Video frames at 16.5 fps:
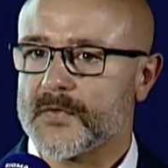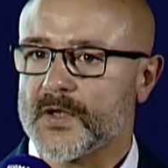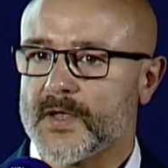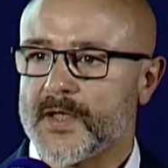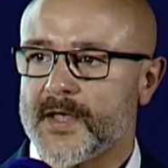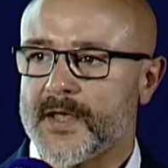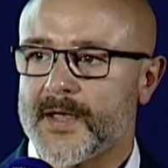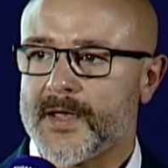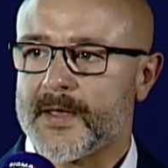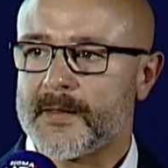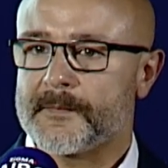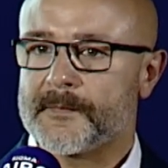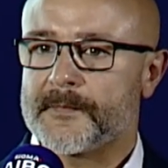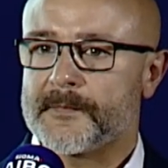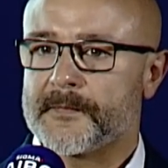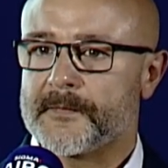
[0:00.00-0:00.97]

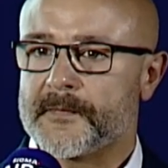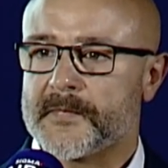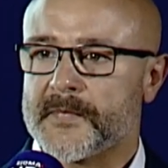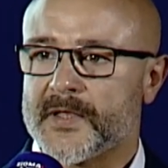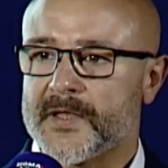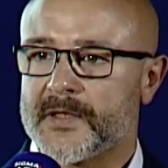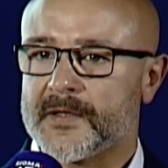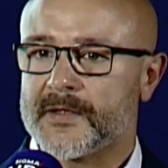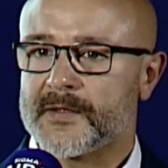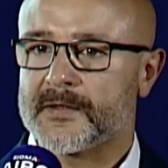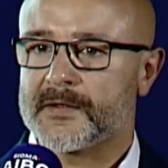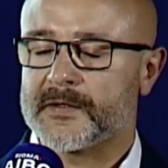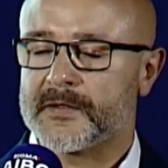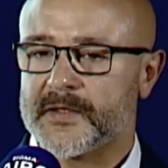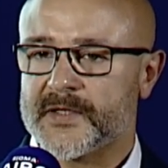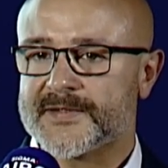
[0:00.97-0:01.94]

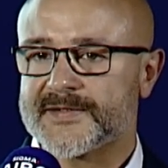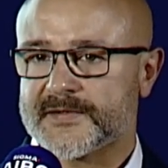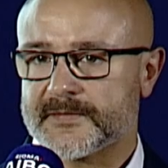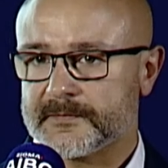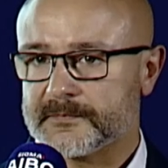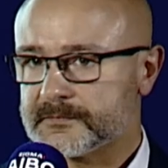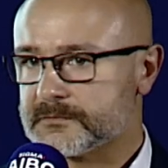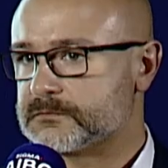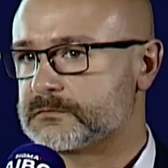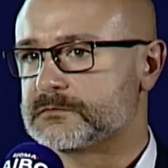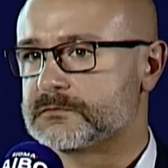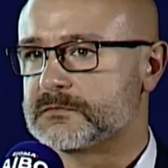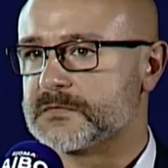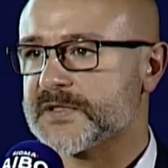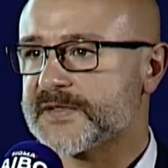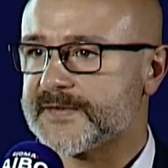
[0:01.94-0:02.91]
It
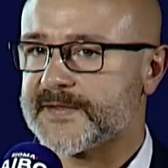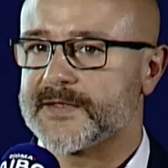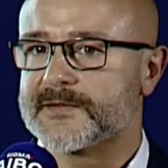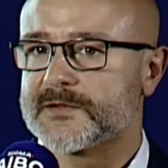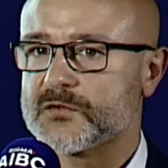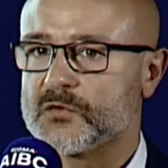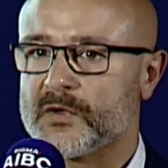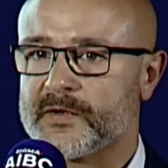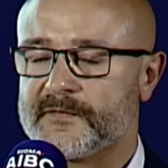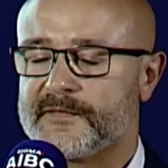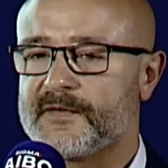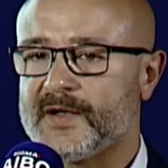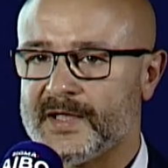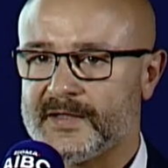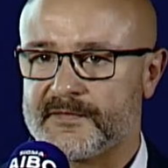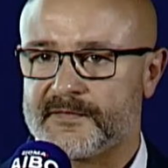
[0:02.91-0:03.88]
sits on
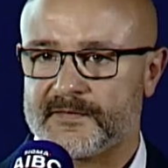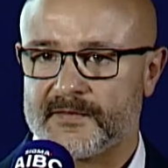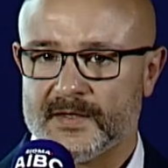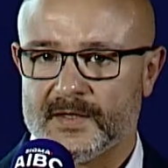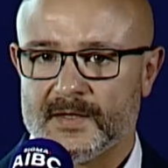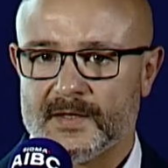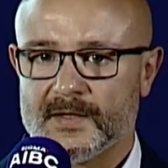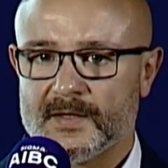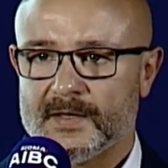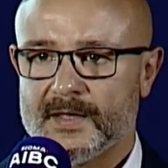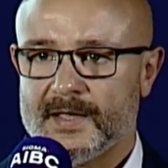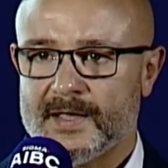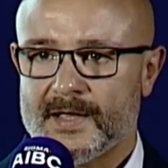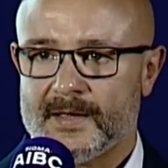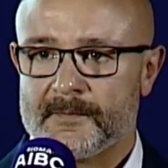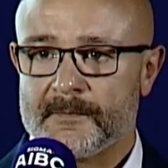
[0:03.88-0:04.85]
5
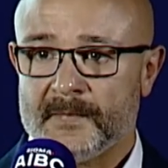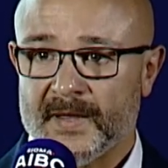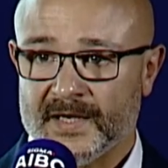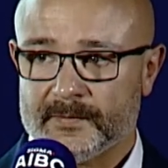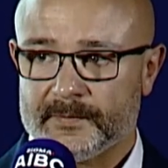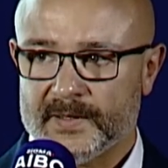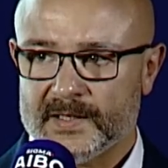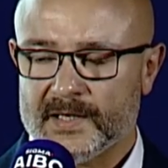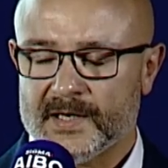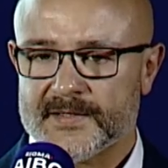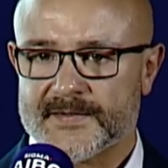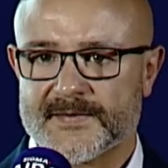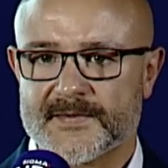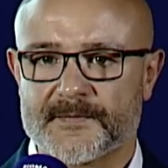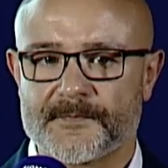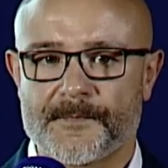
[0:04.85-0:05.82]
main
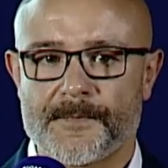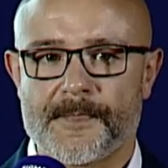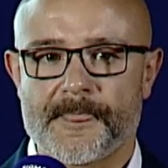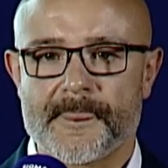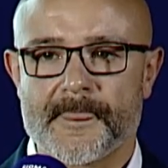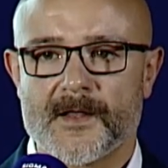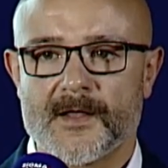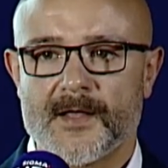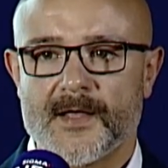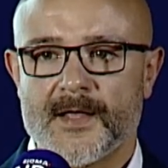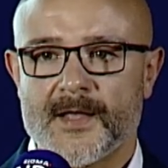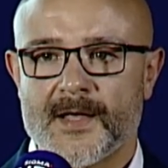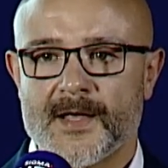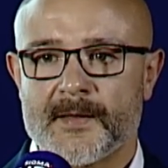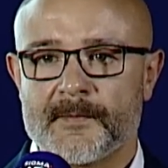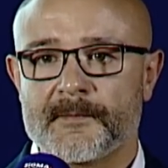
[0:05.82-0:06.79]
pillars,
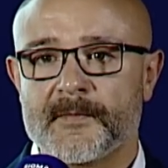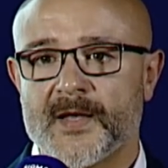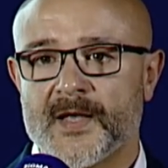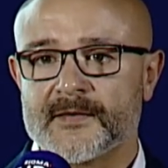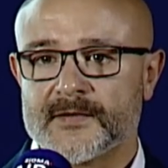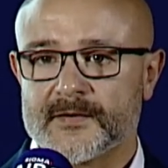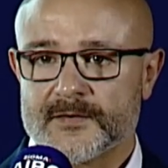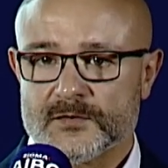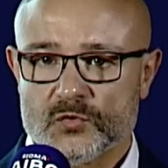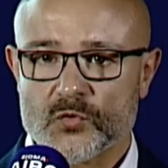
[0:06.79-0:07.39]
and it is